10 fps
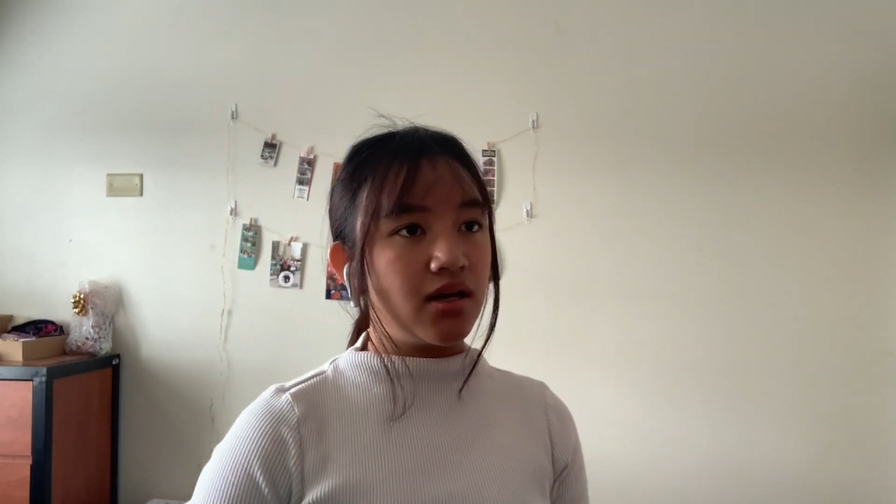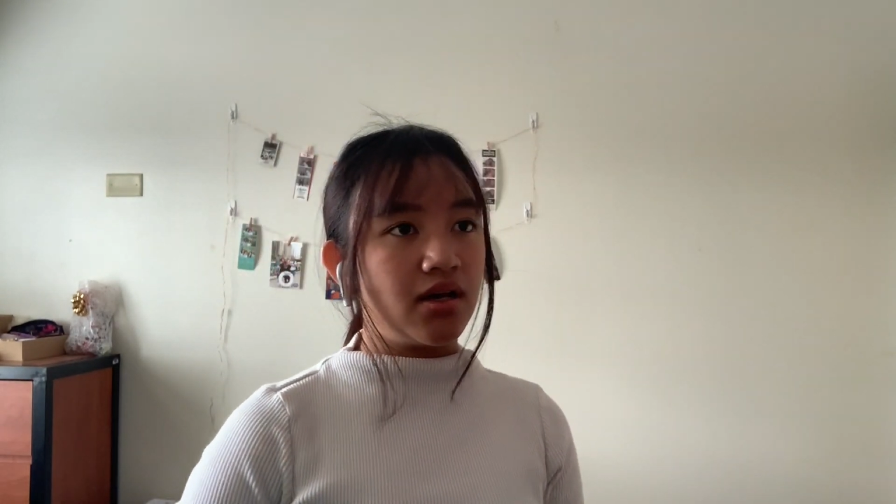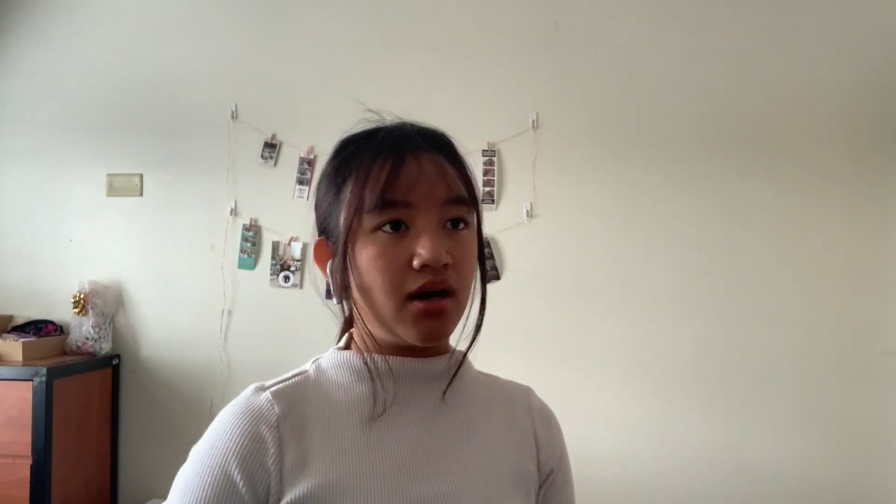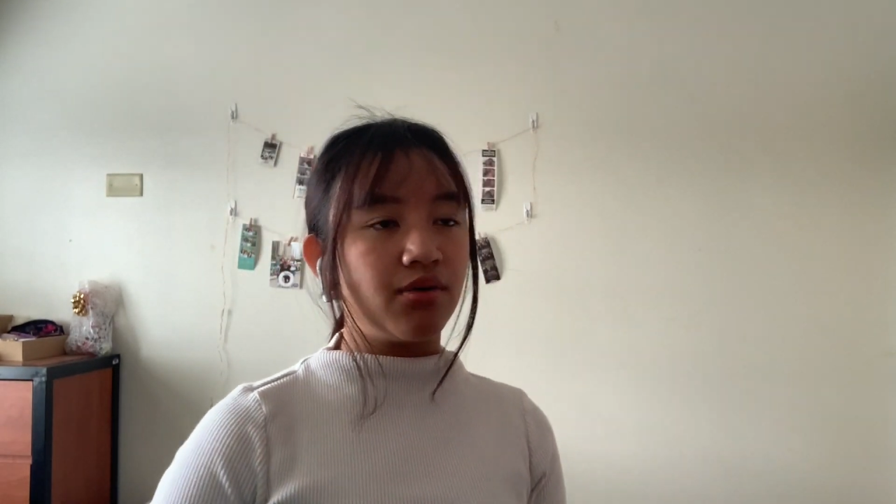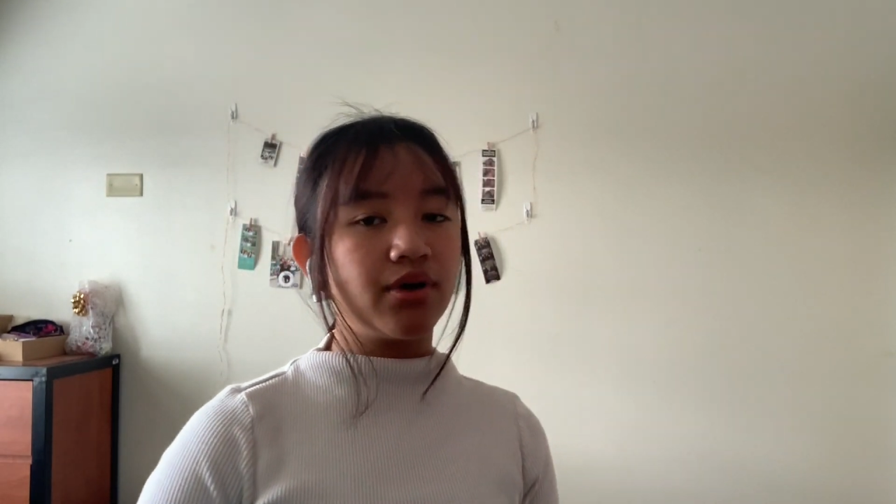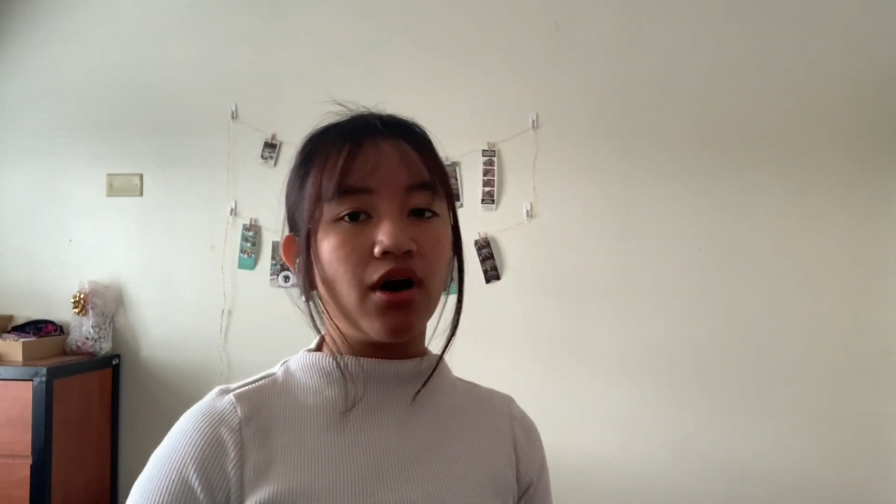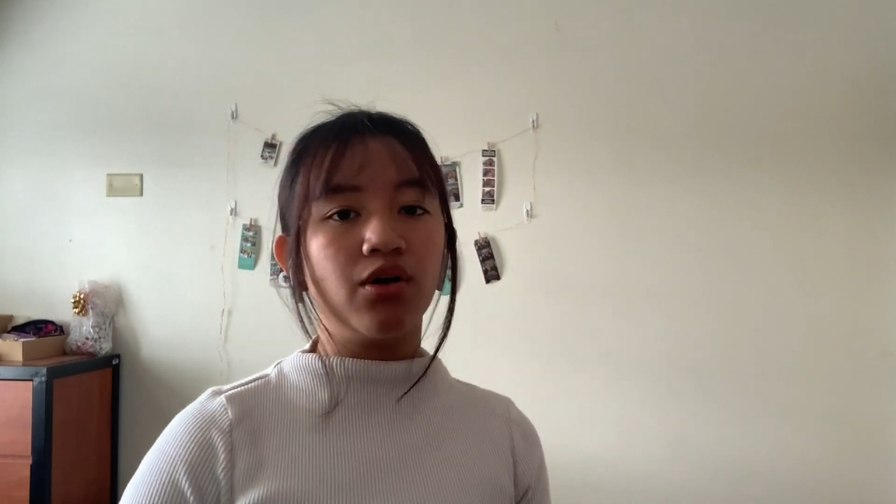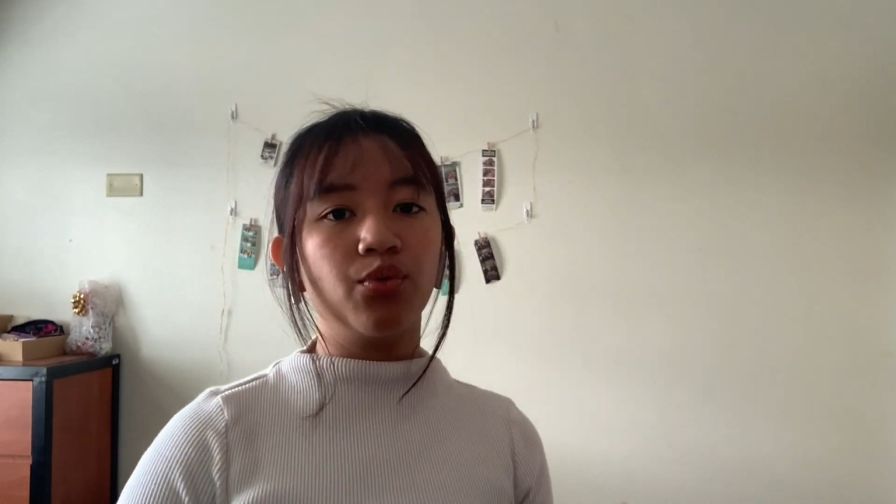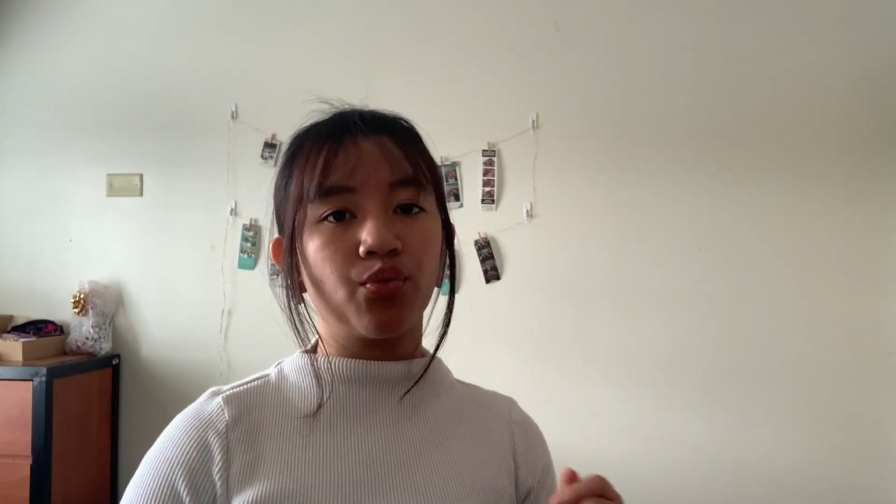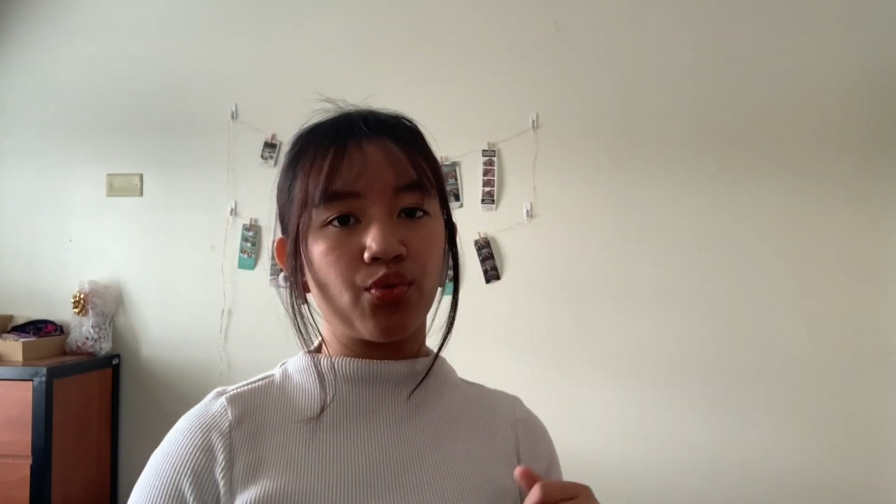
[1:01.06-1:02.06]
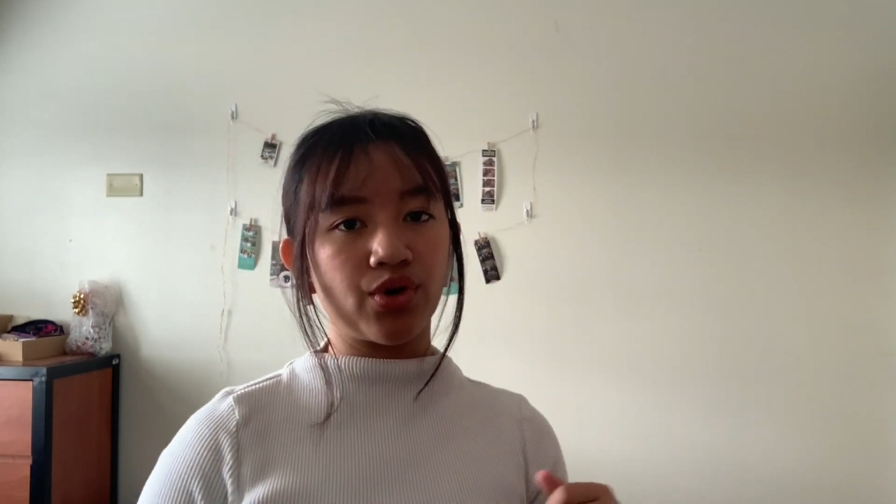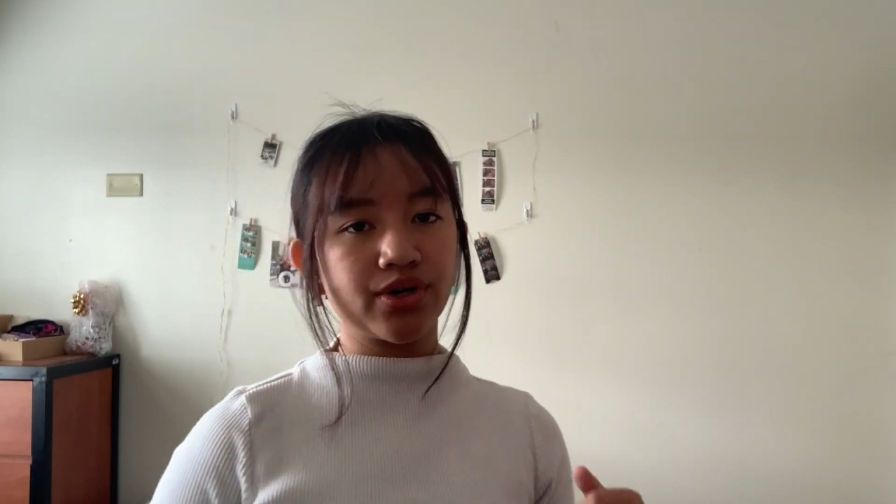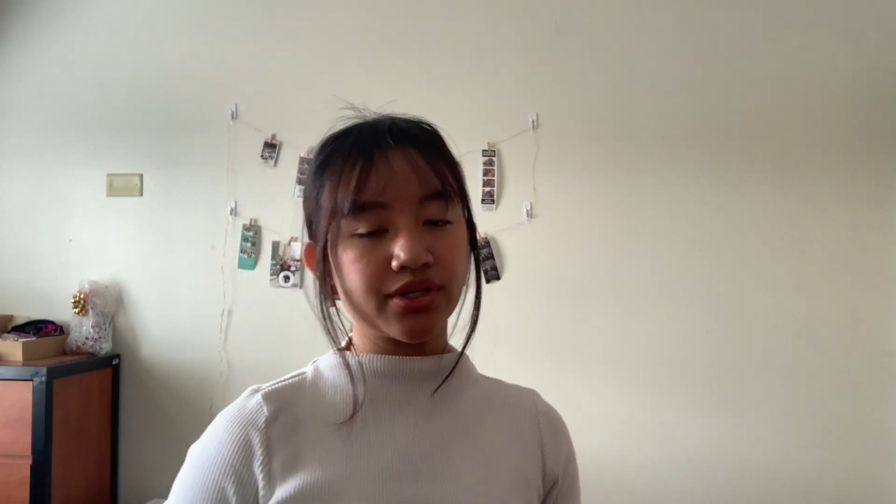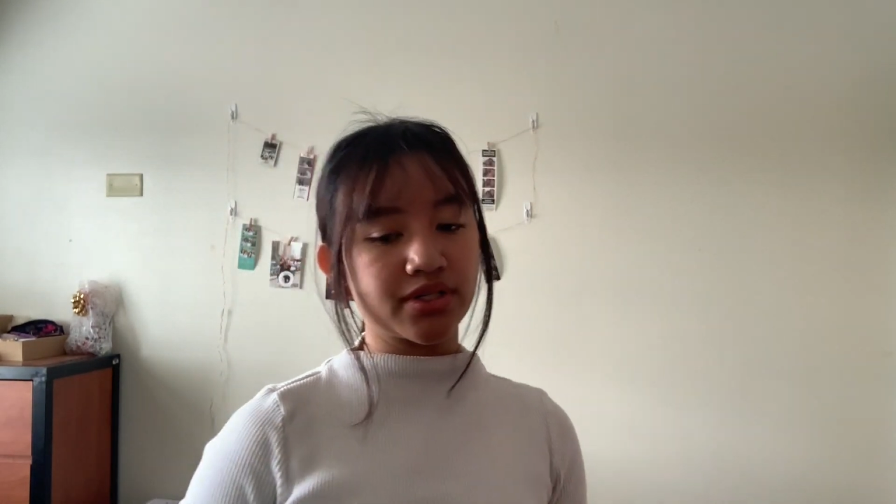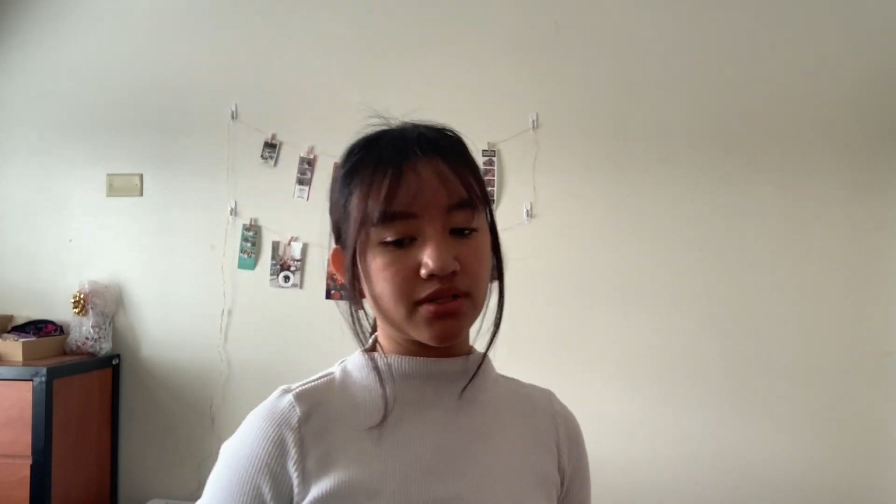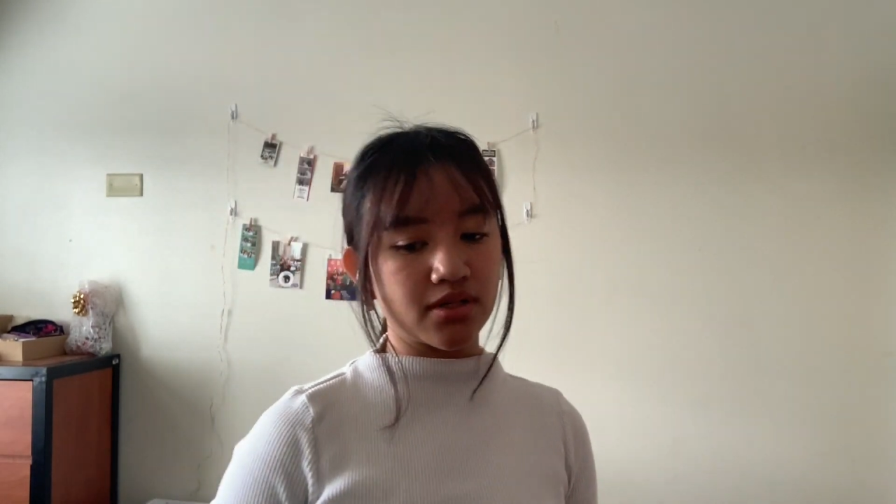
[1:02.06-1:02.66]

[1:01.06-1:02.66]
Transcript: how it all works,